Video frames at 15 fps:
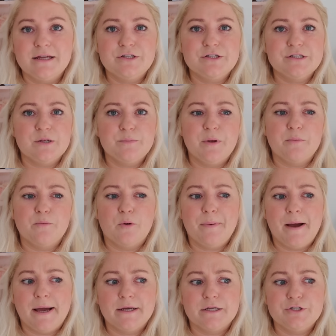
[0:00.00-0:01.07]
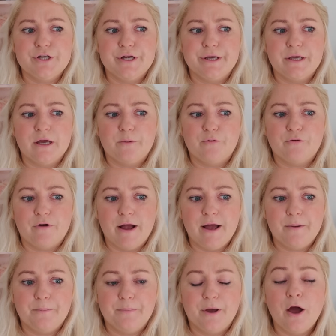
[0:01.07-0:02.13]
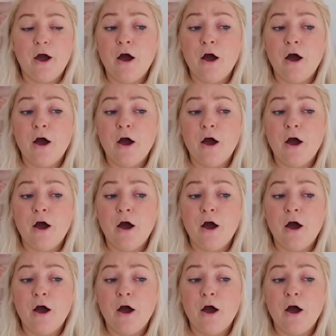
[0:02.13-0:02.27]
Just a bit more packaging prep.